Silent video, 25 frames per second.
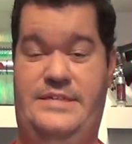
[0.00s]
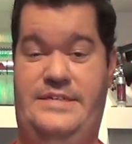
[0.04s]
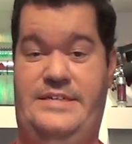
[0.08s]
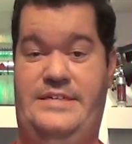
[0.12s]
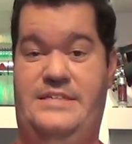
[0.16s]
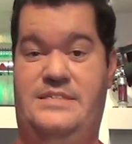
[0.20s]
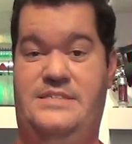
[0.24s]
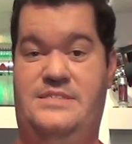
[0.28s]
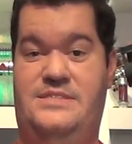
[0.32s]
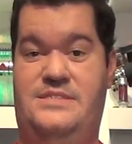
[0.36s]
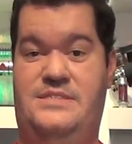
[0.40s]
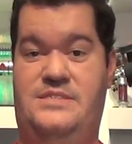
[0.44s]

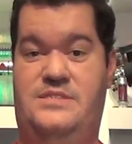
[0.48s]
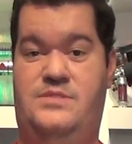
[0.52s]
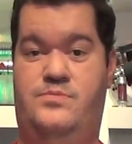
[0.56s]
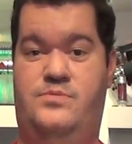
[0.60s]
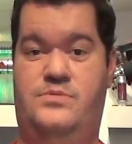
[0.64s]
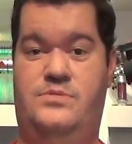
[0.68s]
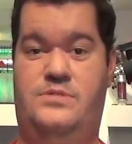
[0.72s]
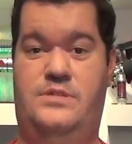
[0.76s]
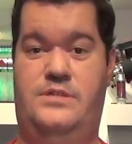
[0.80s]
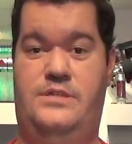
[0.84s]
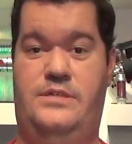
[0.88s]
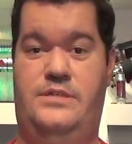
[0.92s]
As this
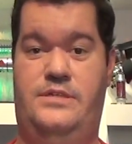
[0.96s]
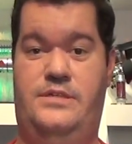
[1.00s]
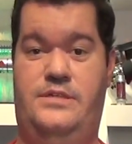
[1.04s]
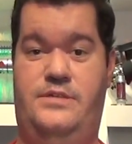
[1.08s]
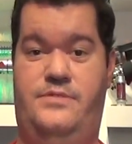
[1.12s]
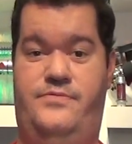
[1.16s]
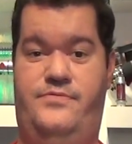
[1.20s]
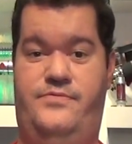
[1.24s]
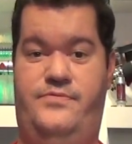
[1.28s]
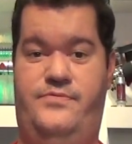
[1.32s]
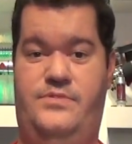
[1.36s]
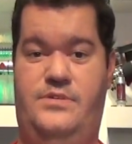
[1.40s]
was not
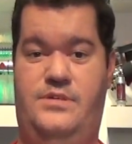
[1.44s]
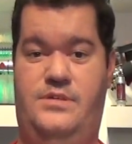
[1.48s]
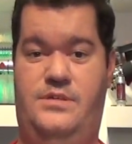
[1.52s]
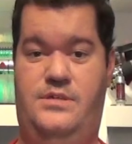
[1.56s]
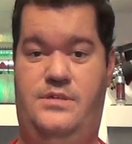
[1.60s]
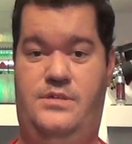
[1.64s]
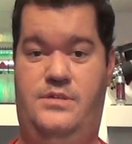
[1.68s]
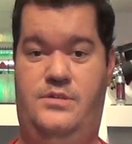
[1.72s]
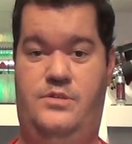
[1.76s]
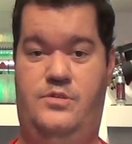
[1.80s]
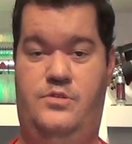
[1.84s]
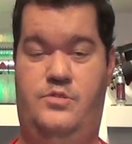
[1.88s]
enough,
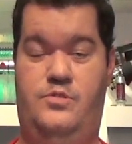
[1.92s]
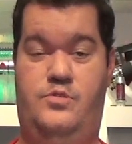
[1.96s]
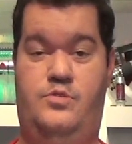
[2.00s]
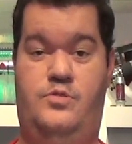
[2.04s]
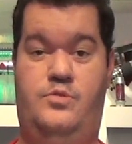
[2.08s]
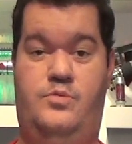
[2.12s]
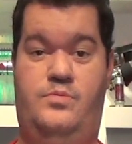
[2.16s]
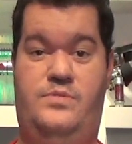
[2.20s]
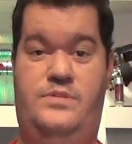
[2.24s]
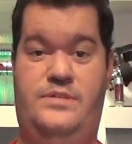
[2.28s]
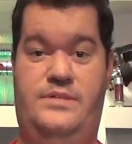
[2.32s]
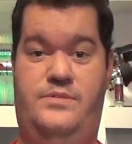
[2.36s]

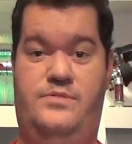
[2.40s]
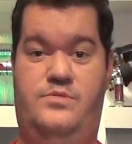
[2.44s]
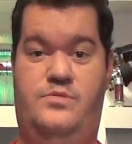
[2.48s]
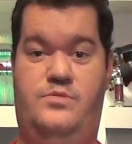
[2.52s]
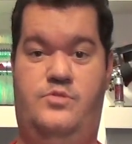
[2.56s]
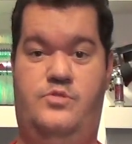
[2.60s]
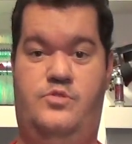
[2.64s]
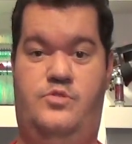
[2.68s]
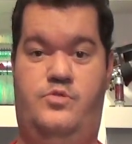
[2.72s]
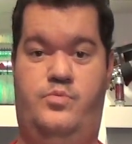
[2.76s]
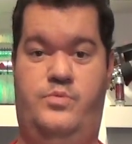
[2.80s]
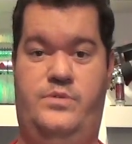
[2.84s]

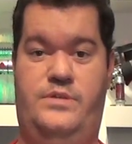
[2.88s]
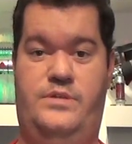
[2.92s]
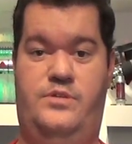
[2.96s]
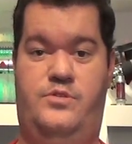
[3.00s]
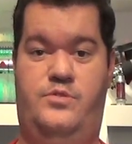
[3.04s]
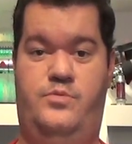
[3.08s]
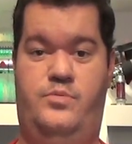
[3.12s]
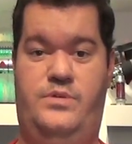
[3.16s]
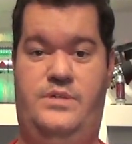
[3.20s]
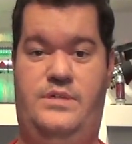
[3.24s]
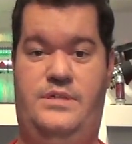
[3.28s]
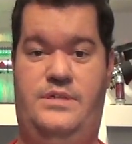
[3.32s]

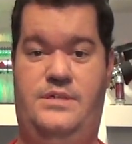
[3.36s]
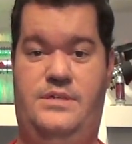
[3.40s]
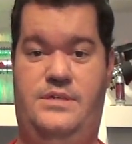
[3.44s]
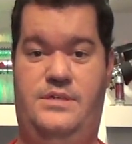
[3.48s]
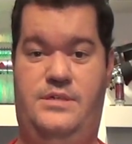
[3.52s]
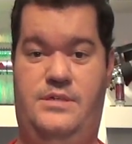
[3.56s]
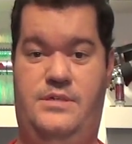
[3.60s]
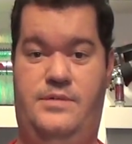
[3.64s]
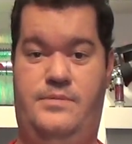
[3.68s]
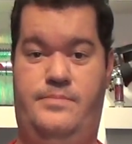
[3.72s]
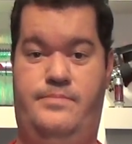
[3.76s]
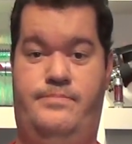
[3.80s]
2023
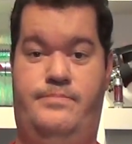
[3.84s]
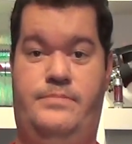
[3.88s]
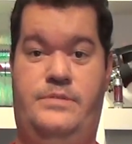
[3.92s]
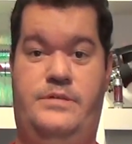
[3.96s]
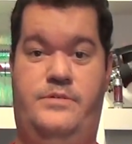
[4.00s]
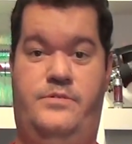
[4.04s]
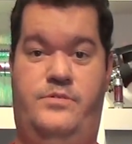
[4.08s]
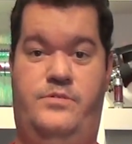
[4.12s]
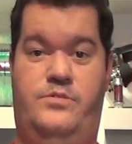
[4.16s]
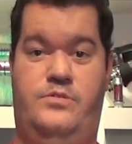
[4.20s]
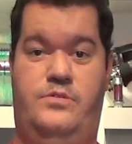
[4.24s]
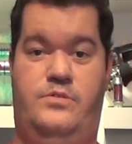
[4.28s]

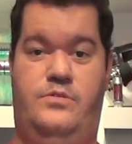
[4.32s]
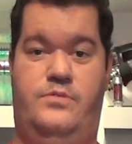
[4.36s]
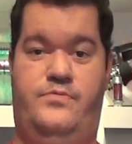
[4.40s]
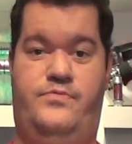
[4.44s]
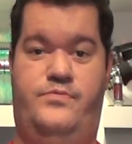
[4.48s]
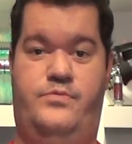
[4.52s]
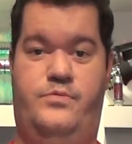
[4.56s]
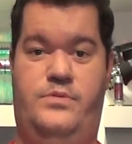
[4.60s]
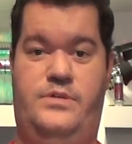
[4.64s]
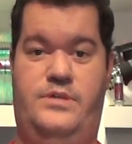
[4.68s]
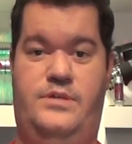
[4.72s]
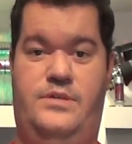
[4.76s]
marked the
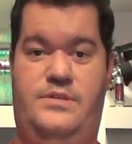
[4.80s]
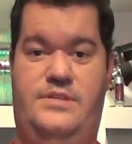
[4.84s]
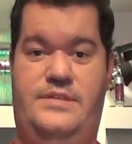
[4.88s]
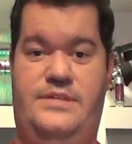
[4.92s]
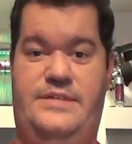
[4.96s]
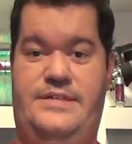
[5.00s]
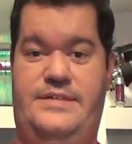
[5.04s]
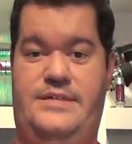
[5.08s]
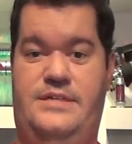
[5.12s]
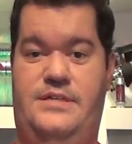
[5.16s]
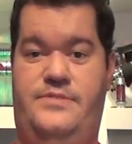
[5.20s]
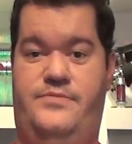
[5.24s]
40th
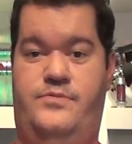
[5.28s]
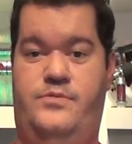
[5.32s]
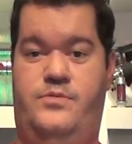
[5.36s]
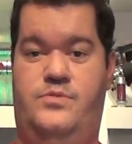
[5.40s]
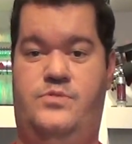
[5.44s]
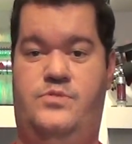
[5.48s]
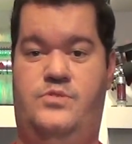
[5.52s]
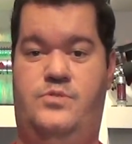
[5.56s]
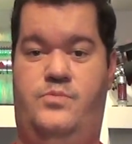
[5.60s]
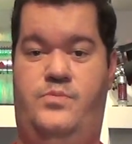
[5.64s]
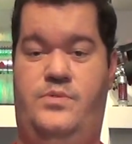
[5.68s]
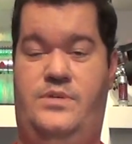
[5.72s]

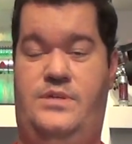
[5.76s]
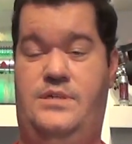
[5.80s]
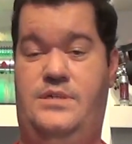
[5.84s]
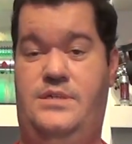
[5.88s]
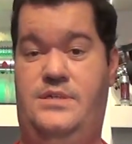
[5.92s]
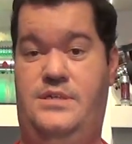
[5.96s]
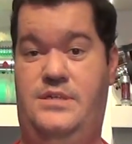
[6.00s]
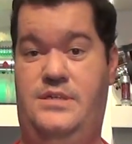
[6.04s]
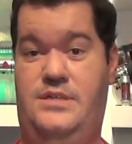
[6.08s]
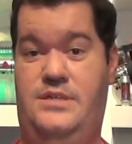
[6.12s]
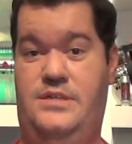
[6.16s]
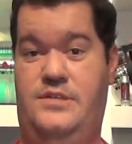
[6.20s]

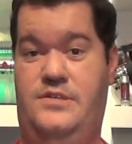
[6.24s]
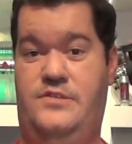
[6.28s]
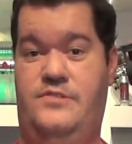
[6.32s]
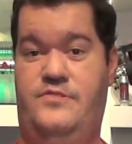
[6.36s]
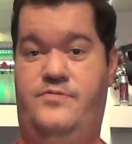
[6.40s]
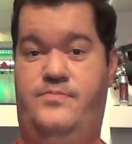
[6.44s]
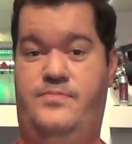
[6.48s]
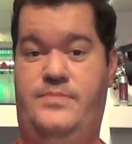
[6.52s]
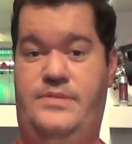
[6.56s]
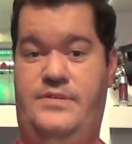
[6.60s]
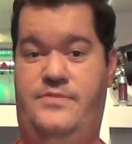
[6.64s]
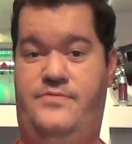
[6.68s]
anniversary
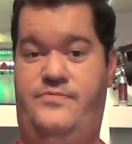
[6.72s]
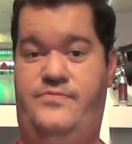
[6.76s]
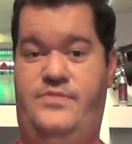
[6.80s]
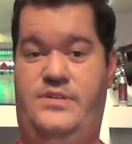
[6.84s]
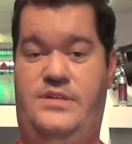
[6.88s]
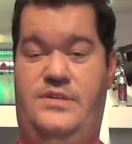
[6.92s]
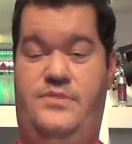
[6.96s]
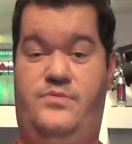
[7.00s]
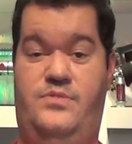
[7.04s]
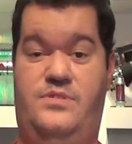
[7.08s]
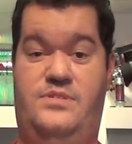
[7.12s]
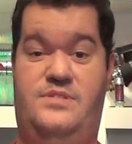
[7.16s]
of my
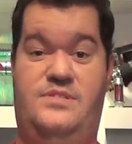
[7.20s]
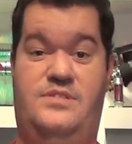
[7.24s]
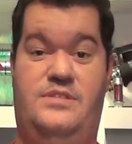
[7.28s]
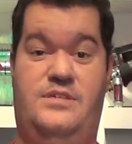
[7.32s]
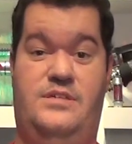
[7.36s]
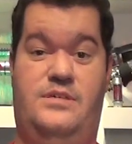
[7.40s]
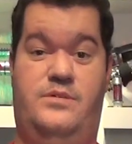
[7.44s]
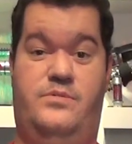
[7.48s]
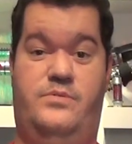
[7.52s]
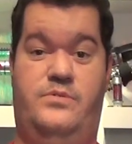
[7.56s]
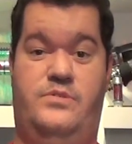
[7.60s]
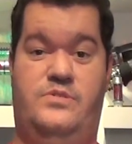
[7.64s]
favorite
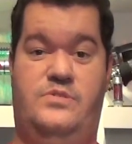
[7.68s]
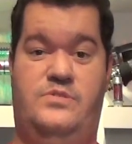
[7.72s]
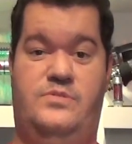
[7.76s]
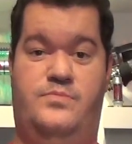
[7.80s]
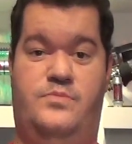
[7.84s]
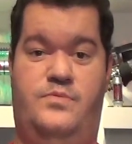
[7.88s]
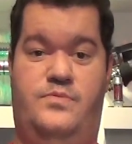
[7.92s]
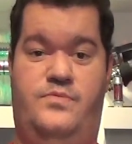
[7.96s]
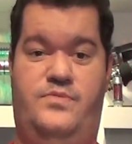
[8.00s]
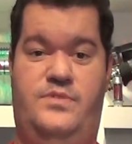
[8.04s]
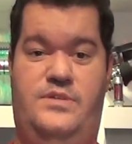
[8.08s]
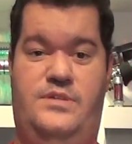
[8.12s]
Star Wars
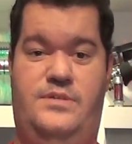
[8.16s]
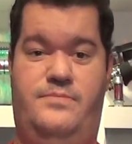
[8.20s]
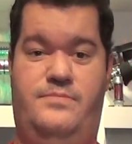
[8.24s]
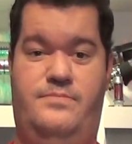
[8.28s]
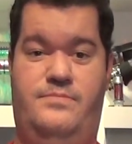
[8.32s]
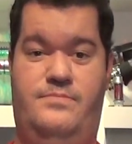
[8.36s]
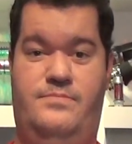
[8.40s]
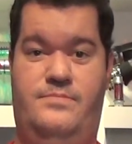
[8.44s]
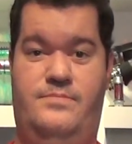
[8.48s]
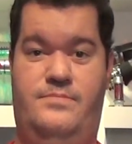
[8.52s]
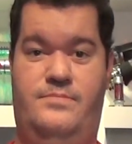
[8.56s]
movie,